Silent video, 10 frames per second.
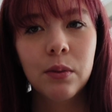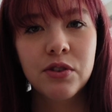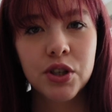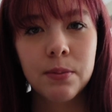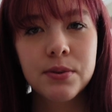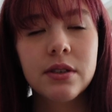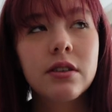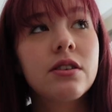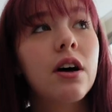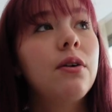With shops.
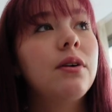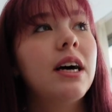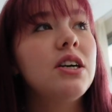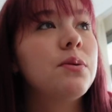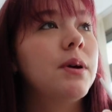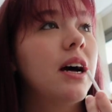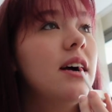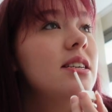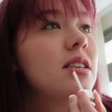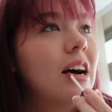So that should be
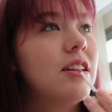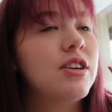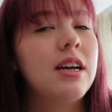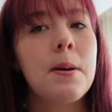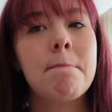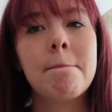nice, actually.